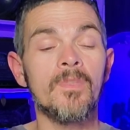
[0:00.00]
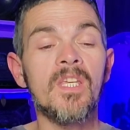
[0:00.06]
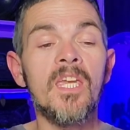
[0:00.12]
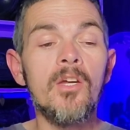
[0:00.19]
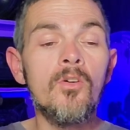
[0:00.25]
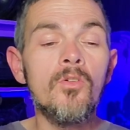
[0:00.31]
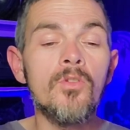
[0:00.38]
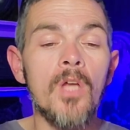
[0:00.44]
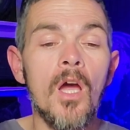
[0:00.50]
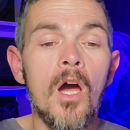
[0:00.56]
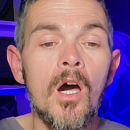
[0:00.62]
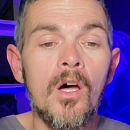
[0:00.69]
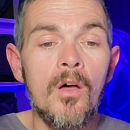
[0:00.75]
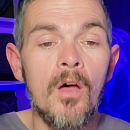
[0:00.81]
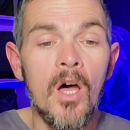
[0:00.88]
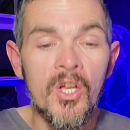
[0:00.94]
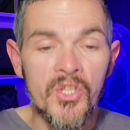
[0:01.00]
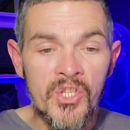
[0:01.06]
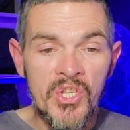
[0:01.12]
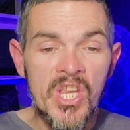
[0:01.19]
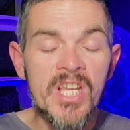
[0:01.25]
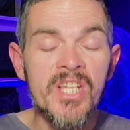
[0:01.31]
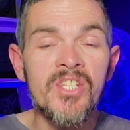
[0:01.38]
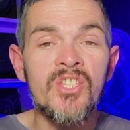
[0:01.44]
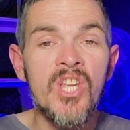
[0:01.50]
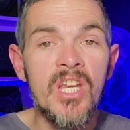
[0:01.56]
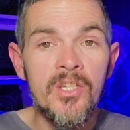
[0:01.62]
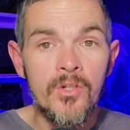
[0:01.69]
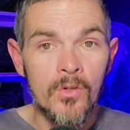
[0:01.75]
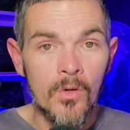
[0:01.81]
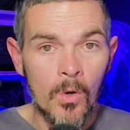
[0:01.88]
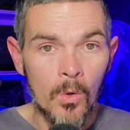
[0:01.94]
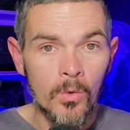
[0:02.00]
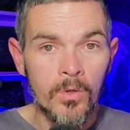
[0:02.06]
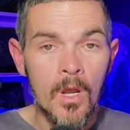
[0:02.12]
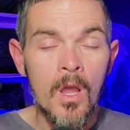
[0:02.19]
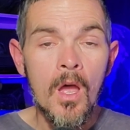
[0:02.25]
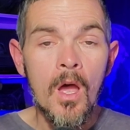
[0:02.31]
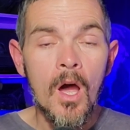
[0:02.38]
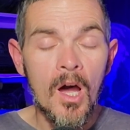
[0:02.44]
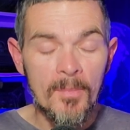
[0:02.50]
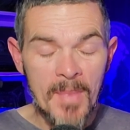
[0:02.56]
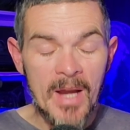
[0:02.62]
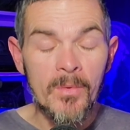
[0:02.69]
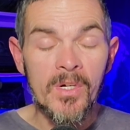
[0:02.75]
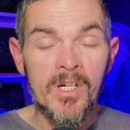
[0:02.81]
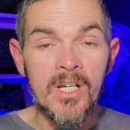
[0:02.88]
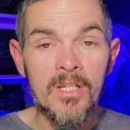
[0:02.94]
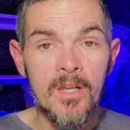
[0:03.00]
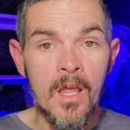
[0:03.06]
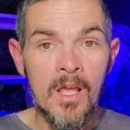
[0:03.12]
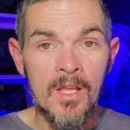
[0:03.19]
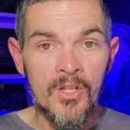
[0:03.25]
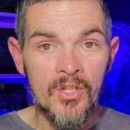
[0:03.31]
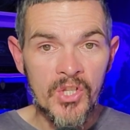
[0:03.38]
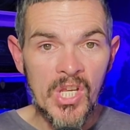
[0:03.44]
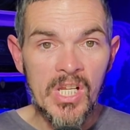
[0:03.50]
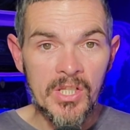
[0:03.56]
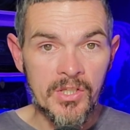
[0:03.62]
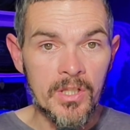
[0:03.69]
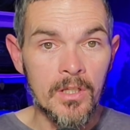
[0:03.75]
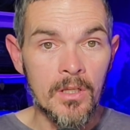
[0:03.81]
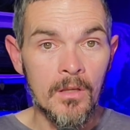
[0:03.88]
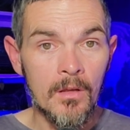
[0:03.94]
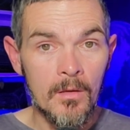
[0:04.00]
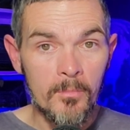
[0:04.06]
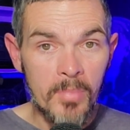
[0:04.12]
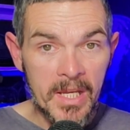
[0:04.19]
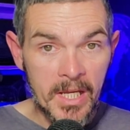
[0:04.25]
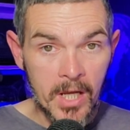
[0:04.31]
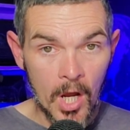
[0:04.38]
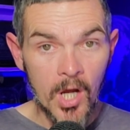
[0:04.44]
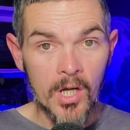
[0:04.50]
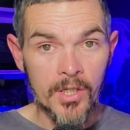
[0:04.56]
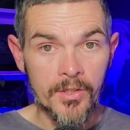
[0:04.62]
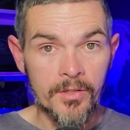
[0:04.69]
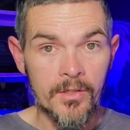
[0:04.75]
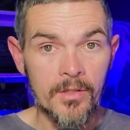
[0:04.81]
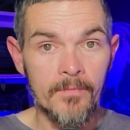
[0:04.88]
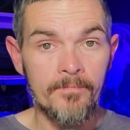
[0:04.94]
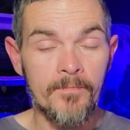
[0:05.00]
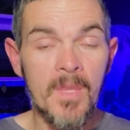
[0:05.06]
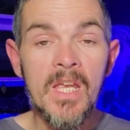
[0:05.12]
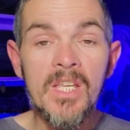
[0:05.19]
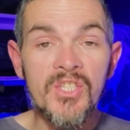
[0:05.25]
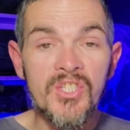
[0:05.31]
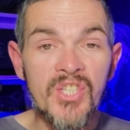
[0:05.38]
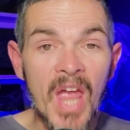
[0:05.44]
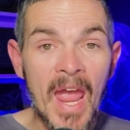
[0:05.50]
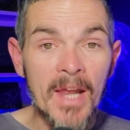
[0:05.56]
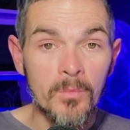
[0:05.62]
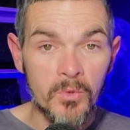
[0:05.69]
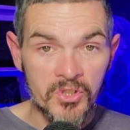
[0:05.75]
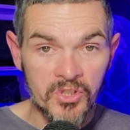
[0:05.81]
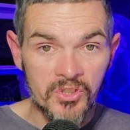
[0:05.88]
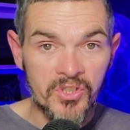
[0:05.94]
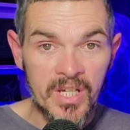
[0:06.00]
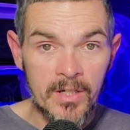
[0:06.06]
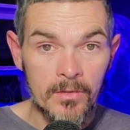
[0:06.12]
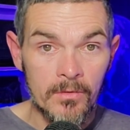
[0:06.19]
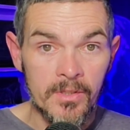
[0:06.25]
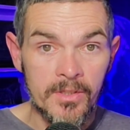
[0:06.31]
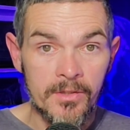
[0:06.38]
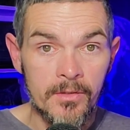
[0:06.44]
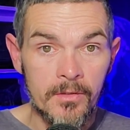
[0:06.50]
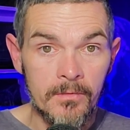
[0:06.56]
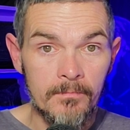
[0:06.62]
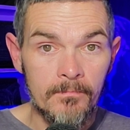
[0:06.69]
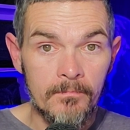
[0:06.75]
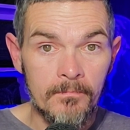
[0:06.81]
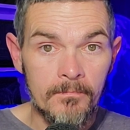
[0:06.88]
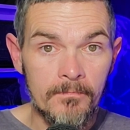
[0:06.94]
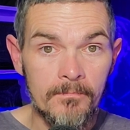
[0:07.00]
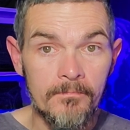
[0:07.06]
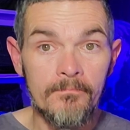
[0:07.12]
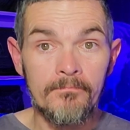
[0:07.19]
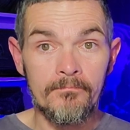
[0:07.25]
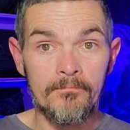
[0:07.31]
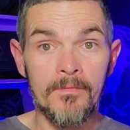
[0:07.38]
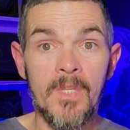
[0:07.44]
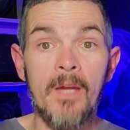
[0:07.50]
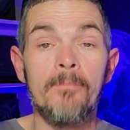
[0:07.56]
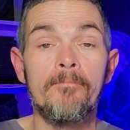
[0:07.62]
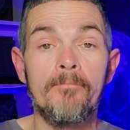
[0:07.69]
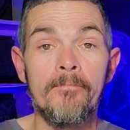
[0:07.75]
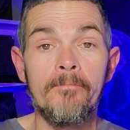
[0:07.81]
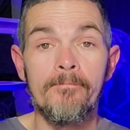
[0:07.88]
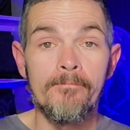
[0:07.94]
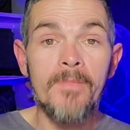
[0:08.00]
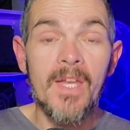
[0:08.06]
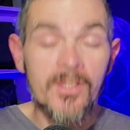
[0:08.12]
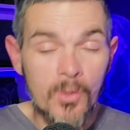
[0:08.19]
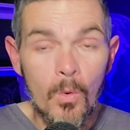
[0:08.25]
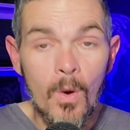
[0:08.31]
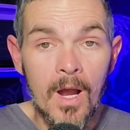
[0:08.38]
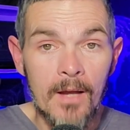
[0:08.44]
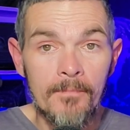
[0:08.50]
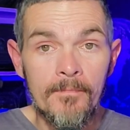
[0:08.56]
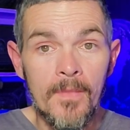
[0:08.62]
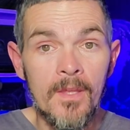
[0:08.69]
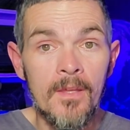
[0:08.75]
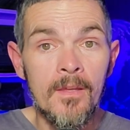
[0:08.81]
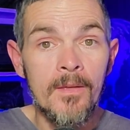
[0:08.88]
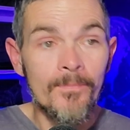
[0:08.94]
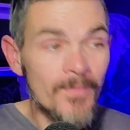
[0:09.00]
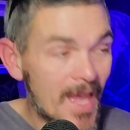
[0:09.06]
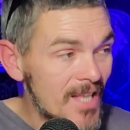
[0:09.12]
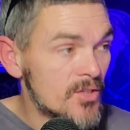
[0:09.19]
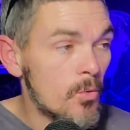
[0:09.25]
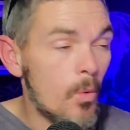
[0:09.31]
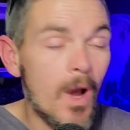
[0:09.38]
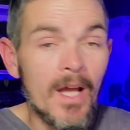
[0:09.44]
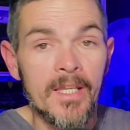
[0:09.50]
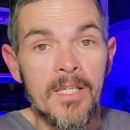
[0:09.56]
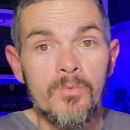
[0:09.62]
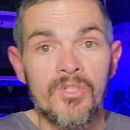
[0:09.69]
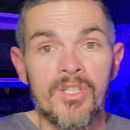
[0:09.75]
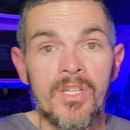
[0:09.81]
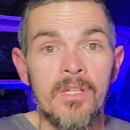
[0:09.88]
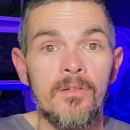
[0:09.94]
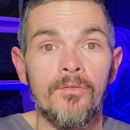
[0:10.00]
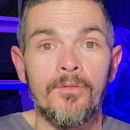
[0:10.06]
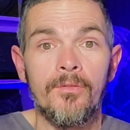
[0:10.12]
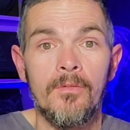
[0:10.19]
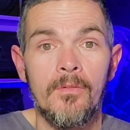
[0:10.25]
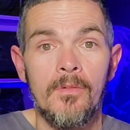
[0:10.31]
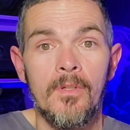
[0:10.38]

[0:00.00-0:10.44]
Killed a 16-year-old American citizen because his dad was a terrorist. Yep, that's why. That's why he was killed.